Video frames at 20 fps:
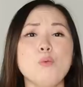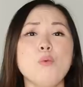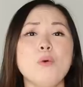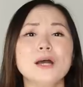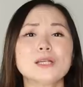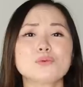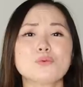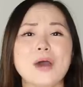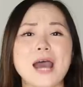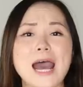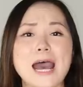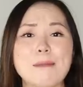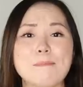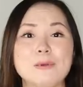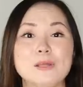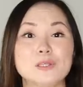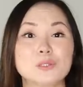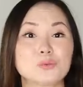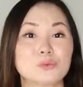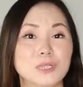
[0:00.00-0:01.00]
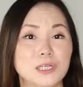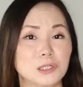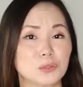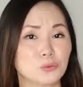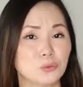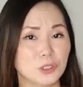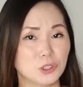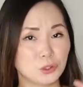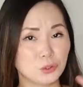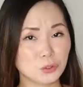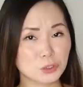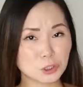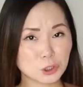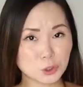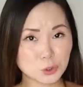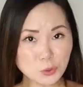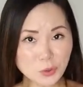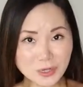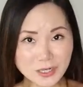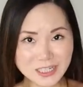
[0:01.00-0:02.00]
Watch what happens when I switch to a
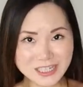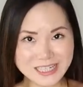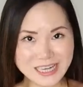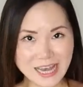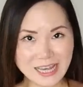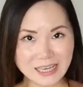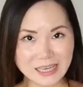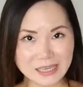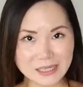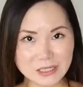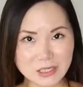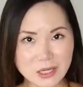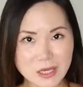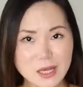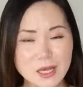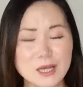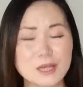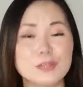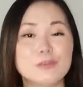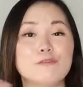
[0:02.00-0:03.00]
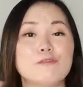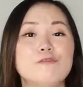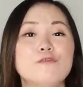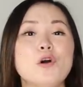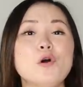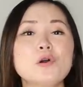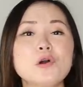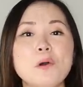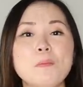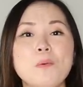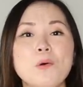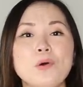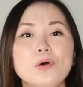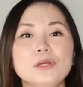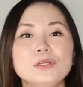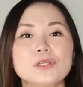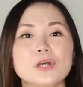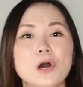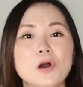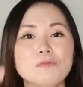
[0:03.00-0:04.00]
shorter jacket. The focal
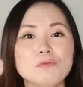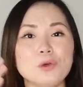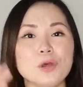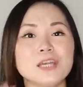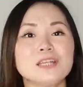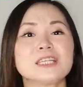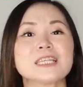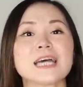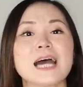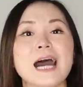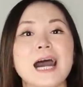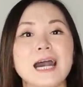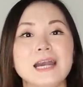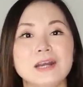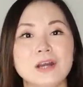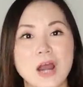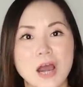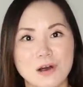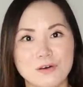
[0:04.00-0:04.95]
point of the entire